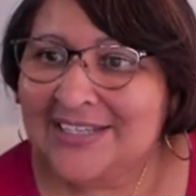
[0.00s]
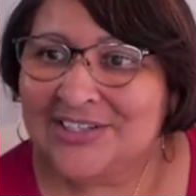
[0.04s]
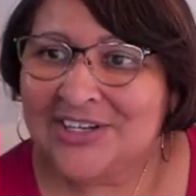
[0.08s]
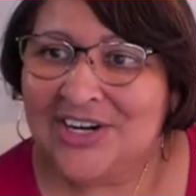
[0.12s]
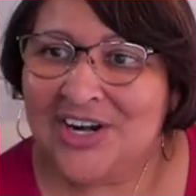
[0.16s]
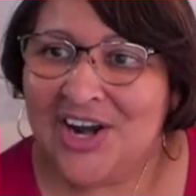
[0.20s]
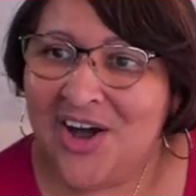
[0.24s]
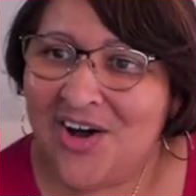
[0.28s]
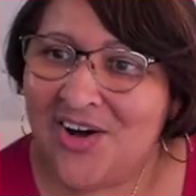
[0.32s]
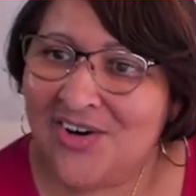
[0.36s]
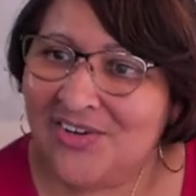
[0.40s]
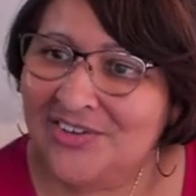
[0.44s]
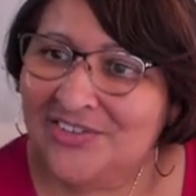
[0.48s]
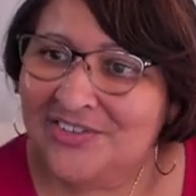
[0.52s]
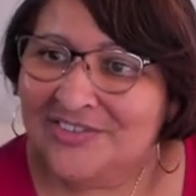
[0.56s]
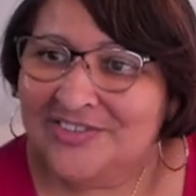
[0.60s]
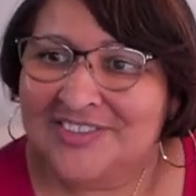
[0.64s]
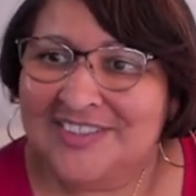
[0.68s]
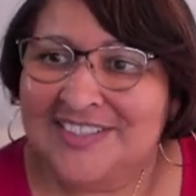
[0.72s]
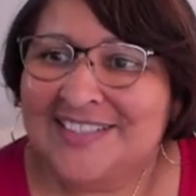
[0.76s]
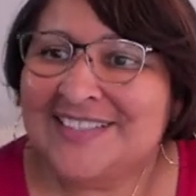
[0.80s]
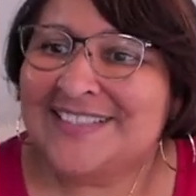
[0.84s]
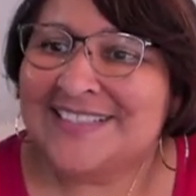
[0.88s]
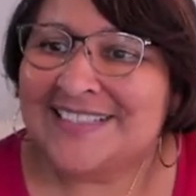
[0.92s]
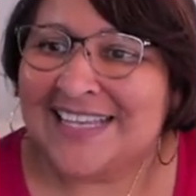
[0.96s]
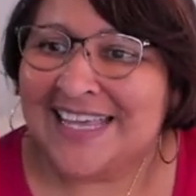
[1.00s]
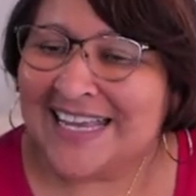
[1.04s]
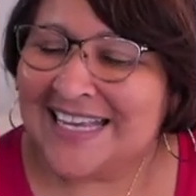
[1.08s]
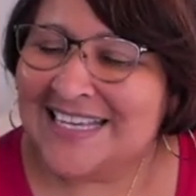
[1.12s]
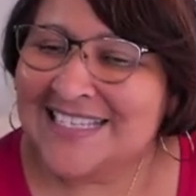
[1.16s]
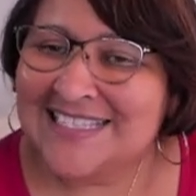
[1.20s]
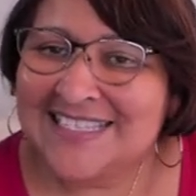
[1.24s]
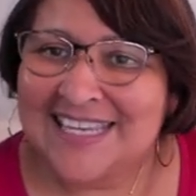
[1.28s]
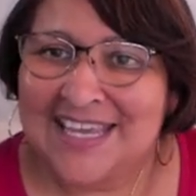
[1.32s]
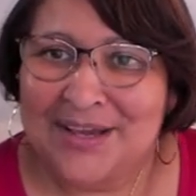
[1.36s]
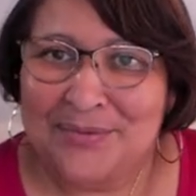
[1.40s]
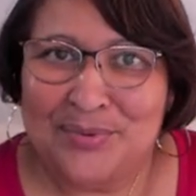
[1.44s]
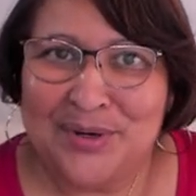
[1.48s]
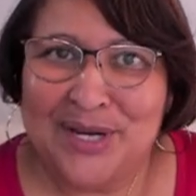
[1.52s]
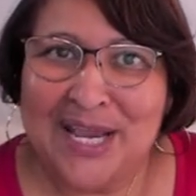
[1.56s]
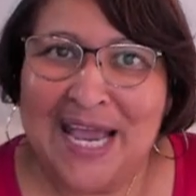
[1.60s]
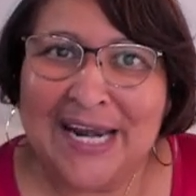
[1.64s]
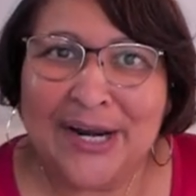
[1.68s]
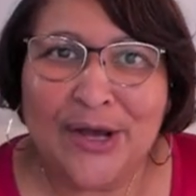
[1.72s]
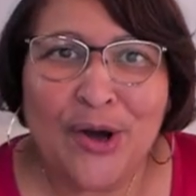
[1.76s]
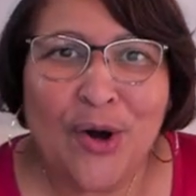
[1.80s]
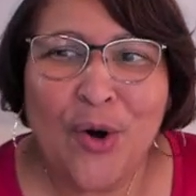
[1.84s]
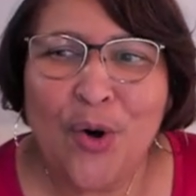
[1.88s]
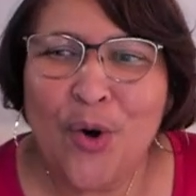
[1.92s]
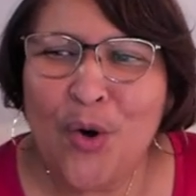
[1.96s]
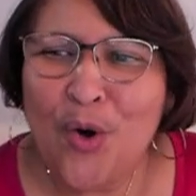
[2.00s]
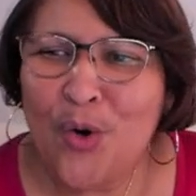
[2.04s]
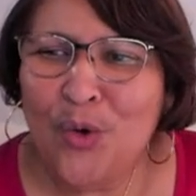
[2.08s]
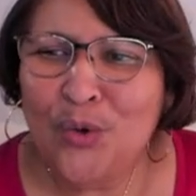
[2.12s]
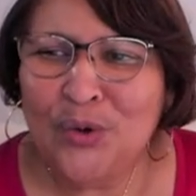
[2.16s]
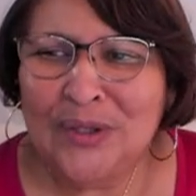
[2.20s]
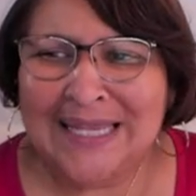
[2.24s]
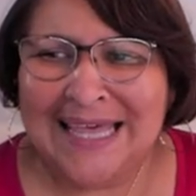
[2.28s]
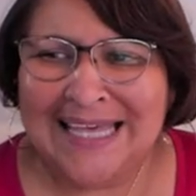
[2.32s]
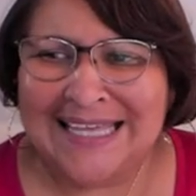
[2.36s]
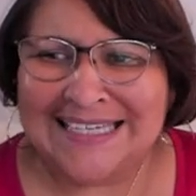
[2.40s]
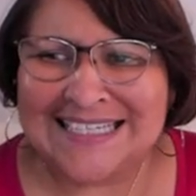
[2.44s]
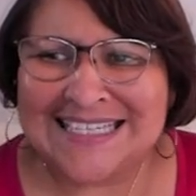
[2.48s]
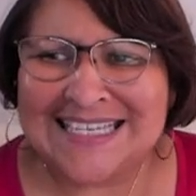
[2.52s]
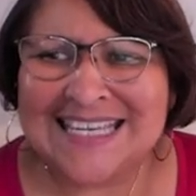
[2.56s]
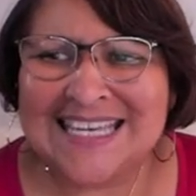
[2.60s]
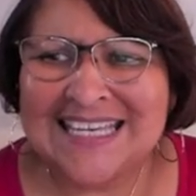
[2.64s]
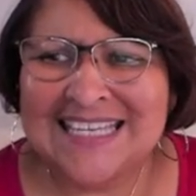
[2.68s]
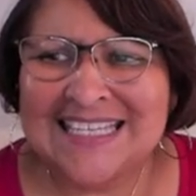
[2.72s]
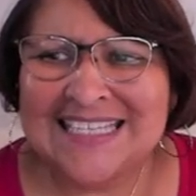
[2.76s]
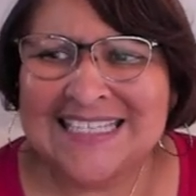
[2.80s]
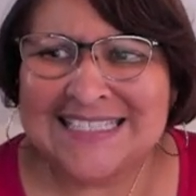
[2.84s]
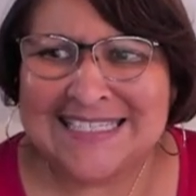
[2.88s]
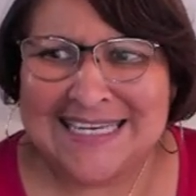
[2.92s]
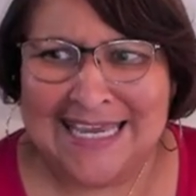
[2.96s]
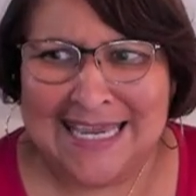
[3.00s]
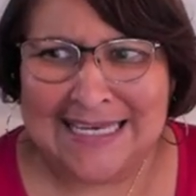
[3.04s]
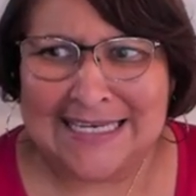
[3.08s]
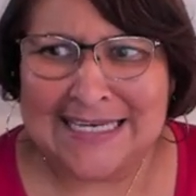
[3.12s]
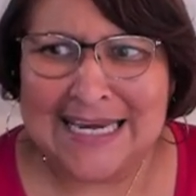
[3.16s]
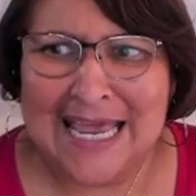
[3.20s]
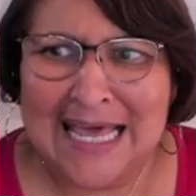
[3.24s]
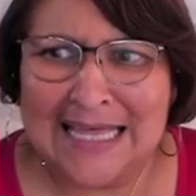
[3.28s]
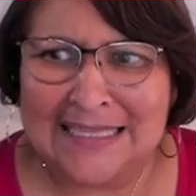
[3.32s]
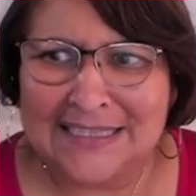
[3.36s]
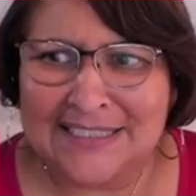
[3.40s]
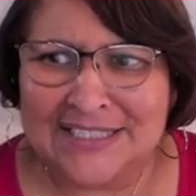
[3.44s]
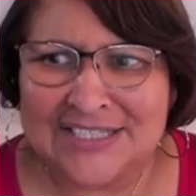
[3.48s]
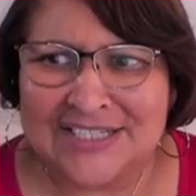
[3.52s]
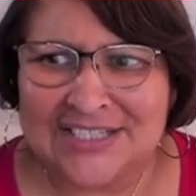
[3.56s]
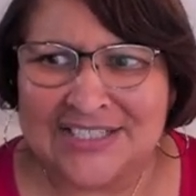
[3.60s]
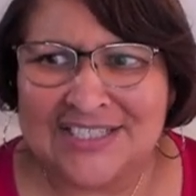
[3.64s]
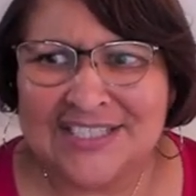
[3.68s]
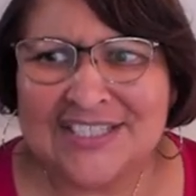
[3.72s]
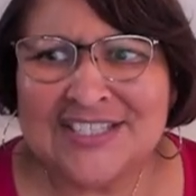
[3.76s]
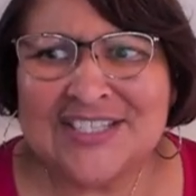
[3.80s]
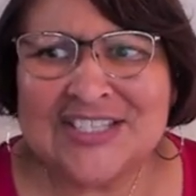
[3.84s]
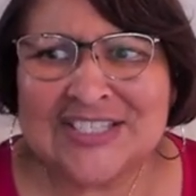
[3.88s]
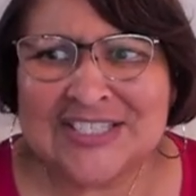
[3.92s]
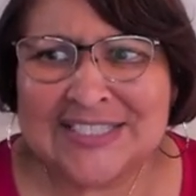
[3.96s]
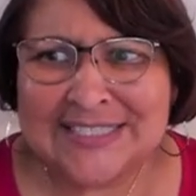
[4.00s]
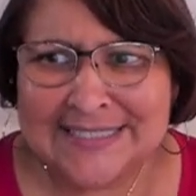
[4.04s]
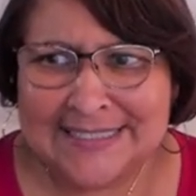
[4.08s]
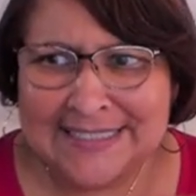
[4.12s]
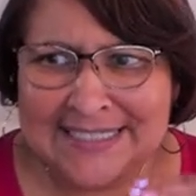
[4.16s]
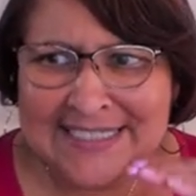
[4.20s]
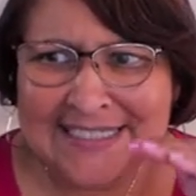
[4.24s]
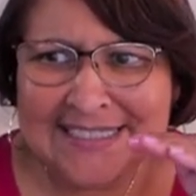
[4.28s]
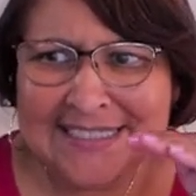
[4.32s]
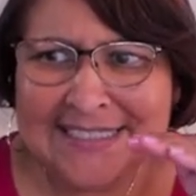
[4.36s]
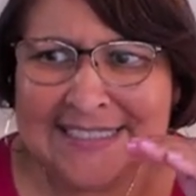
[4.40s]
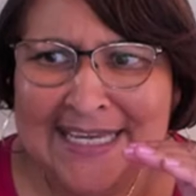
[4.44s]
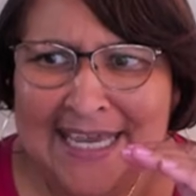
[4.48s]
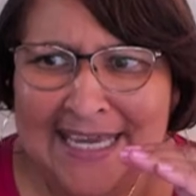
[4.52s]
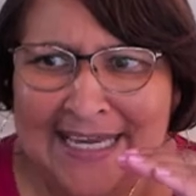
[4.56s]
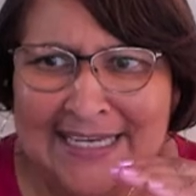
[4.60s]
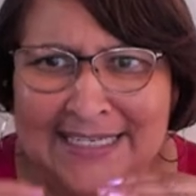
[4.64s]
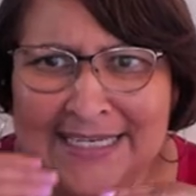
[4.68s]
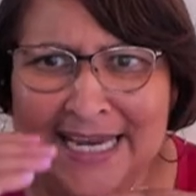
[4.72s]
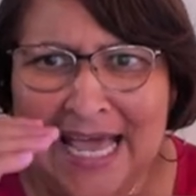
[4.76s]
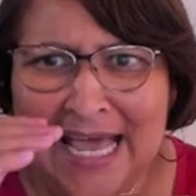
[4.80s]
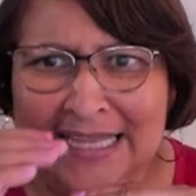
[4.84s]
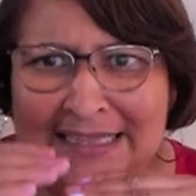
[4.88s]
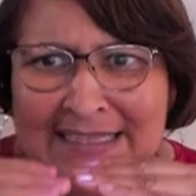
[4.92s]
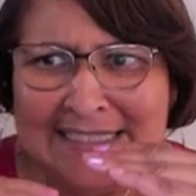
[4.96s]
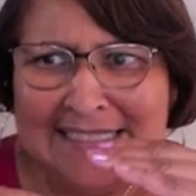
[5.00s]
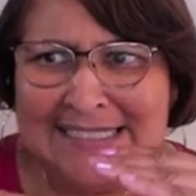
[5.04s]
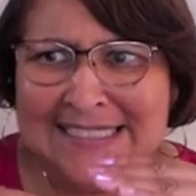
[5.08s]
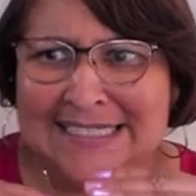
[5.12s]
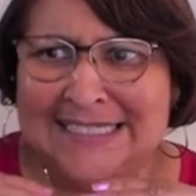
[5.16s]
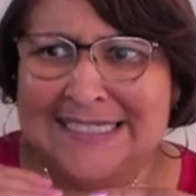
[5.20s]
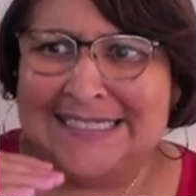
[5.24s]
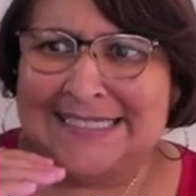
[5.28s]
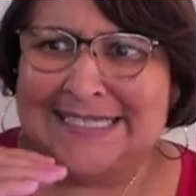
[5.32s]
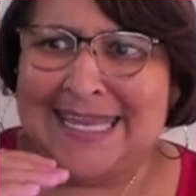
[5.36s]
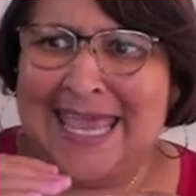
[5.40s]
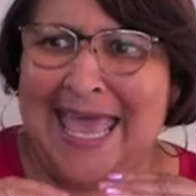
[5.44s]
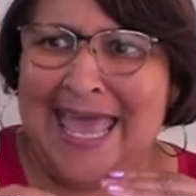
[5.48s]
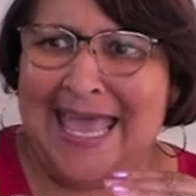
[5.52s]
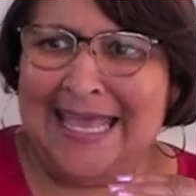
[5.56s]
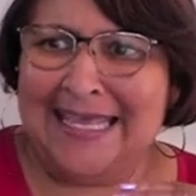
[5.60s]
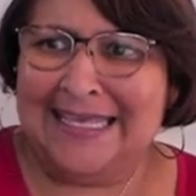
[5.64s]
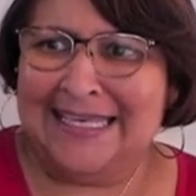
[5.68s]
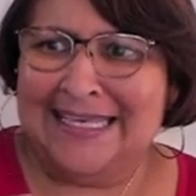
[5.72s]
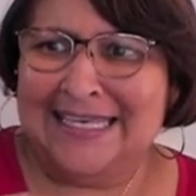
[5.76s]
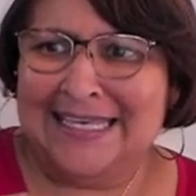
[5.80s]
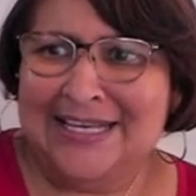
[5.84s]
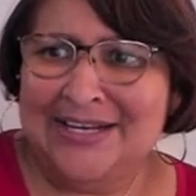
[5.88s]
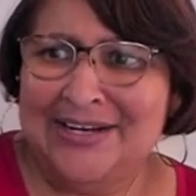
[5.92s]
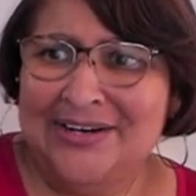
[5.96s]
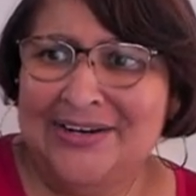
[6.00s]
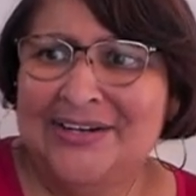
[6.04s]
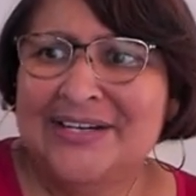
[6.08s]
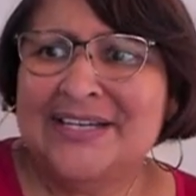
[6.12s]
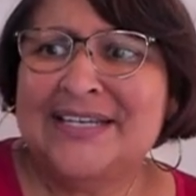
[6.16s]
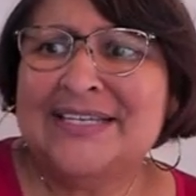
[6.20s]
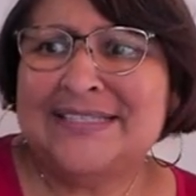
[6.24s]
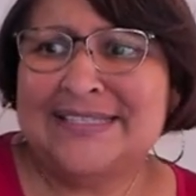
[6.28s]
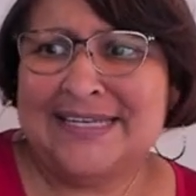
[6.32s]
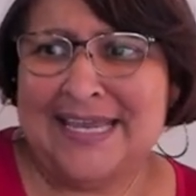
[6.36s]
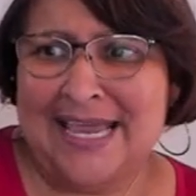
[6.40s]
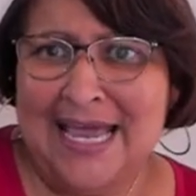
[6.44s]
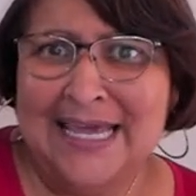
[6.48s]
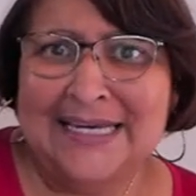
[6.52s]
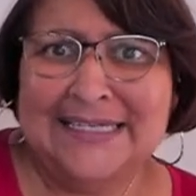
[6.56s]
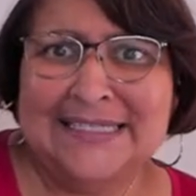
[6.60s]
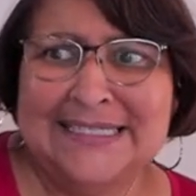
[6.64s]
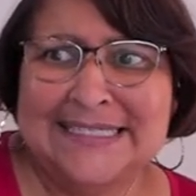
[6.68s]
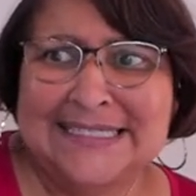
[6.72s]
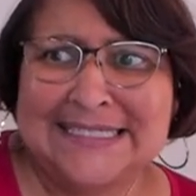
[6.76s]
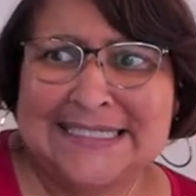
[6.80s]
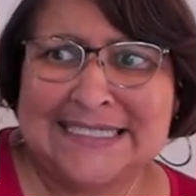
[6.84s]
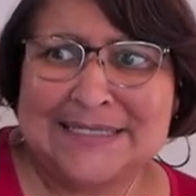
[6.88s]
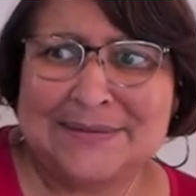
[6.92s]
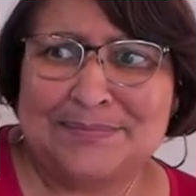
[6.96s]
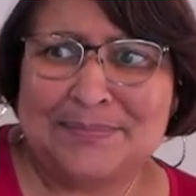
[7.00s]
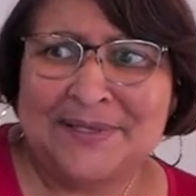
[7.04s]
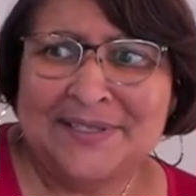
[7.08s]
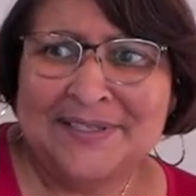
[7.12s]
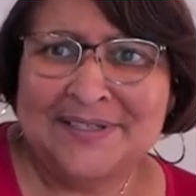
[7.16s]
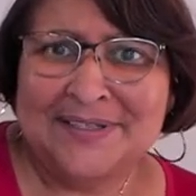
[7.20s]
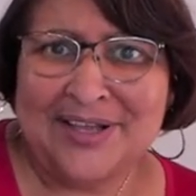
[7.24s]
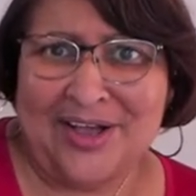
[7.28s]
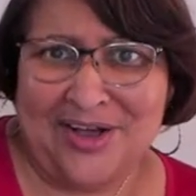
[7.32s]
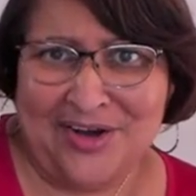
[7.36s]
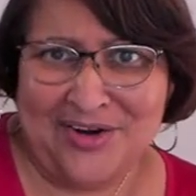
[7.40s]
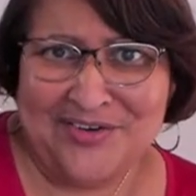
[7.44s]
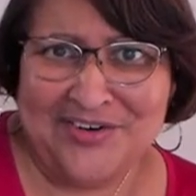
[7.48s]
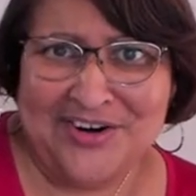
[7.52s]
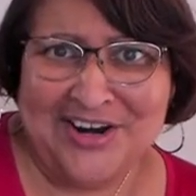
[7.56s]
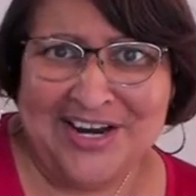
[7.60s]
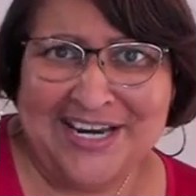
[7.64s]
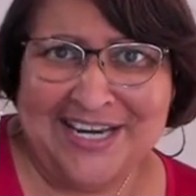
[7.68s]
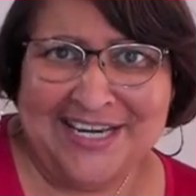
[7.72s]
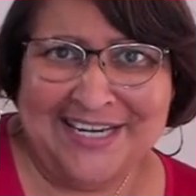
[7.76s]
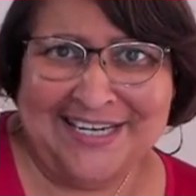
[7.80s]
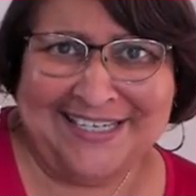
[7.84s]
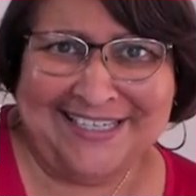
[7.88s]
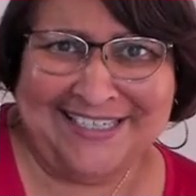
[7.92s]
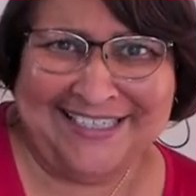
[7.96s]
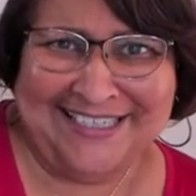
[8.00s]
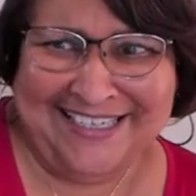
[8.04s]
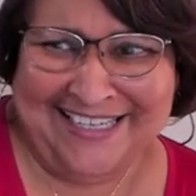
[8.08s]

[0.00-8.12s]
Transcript: You know, it's like I said, we got a whole lot of technology. This this technology stack here is kind of deep. All right,